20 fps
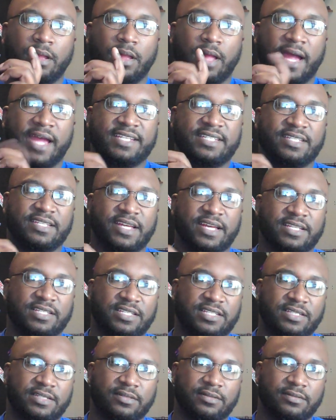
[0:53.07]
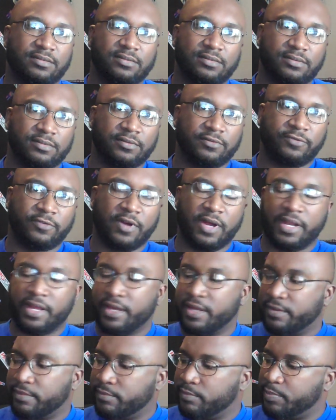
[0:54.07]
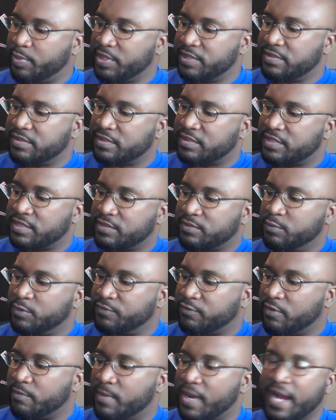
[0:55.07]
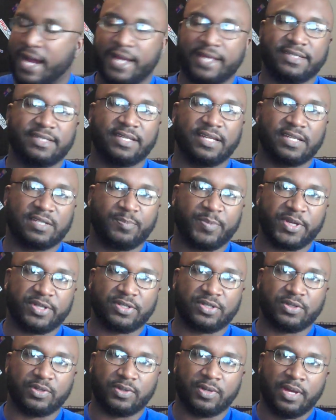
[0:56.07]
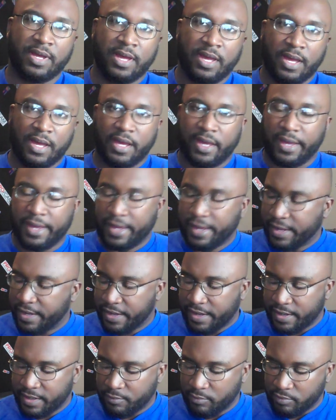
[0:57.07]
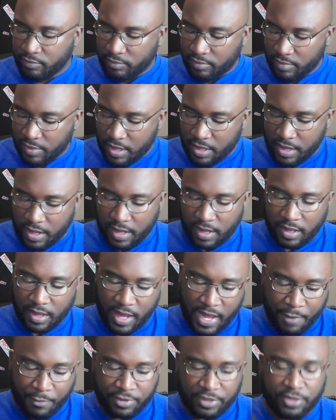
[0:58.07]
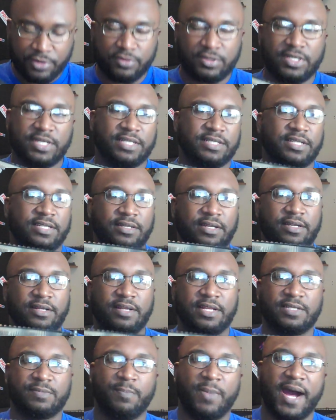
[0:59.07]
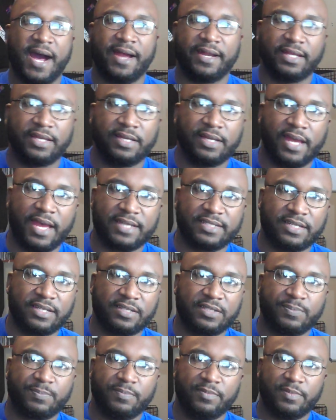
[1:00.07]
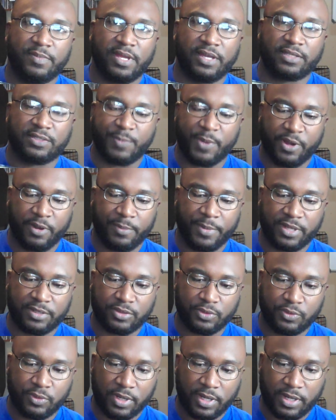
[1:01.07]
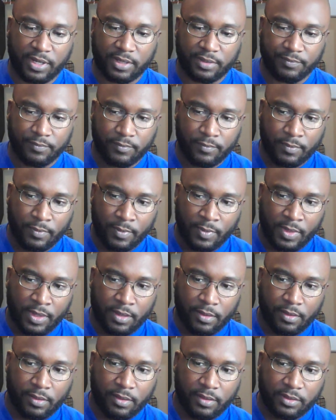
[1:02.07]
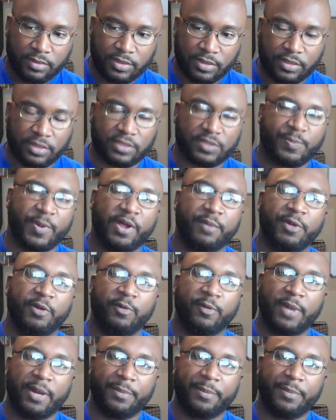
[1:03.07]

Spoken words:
ICS front end pieces. This was from my ICS pistol, and I would use this body as an experimental to experiment with